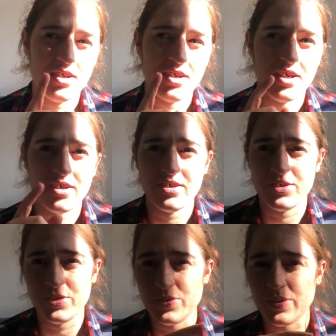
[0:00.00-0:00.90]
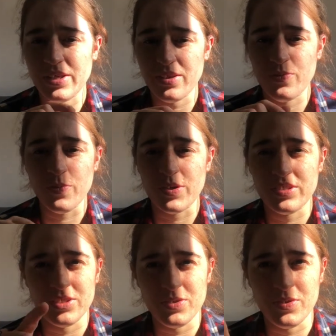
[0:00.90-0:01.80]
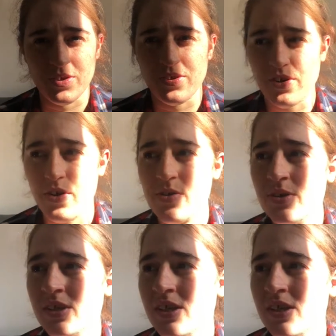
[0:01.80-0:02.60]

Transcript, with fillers: are usually words that you don't know.